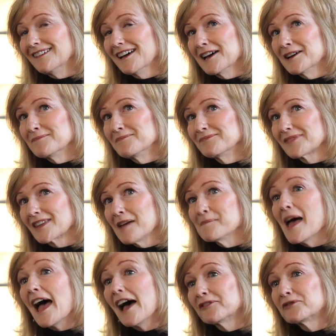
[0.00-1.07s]
I'm
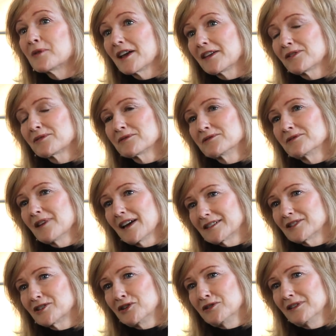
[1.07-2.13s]
halfway through
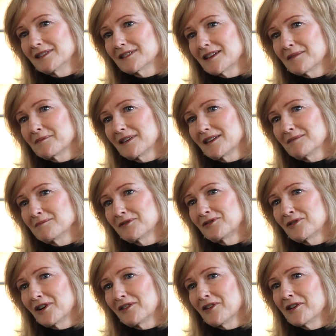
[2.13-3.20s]
executing something
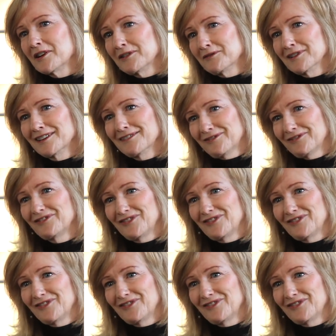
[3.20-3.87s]
before I've already